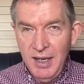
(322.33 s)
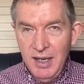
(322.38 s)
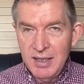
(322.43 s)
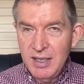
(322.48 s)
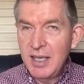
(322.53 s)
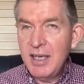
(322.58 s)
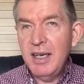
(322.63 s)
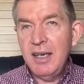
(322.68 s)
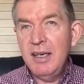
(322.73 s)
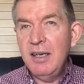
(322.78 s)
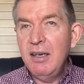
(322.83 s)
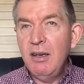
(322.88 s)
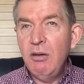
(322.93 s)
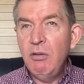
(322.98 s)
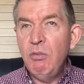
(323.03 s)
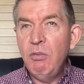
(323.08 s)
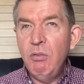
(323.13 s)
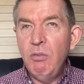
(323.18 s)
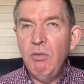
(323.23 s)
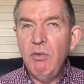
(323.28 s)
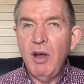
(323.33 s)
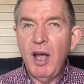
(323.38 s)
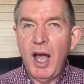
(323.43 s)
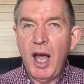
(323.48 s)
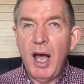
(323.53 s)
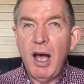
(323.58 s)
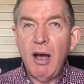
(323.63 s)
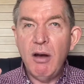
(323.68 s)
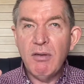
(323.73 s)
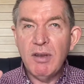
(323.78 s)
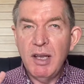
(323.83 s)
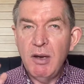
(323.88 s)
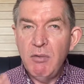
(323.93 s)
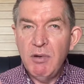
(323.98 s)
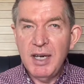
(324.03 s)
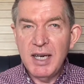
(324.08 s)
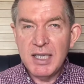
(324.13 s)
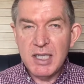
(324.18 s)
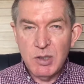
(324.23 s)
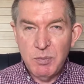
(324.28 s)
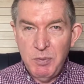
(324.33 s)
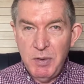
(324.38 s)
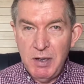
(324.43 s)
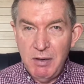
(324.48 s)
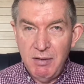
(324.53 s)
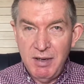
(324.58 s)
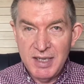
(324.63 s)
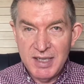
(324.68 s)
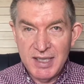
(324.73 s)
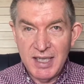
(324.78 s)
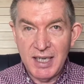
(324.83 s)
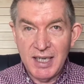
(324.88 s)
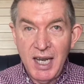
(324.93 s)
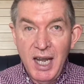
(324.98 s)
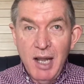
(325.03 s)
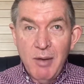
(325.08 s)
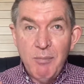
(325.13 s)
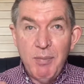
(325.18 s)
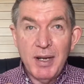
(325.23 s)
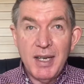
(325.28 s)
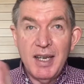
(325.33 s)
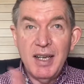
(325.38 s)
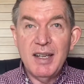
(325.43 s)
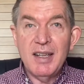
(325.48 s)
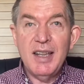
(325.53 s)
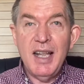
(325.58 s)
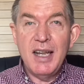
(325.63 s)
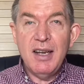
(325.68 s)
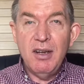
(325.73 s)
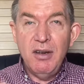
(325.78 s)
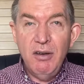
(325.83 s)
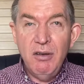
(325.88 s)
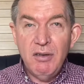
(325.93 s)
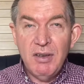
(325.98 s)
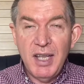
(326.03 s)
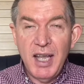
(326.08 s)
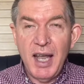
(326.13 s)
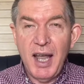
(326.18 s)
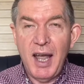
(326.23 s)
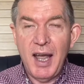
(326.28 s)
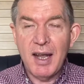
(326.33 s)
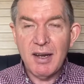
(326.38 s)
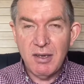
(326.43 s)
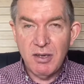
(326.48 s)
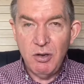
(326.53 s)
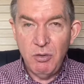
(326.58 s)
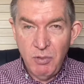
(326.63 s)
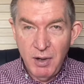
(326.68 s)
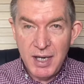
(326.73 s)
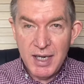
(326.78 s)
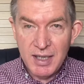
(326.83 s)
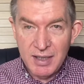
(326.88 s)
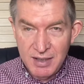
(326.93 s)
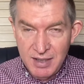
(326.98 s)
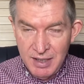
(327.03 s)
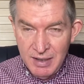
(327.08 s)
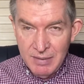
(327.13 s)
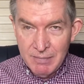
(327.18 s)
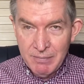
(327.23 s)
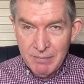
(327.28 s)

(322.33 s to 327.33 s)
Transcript: They didn't know how they would experience that, but they knew they had to wait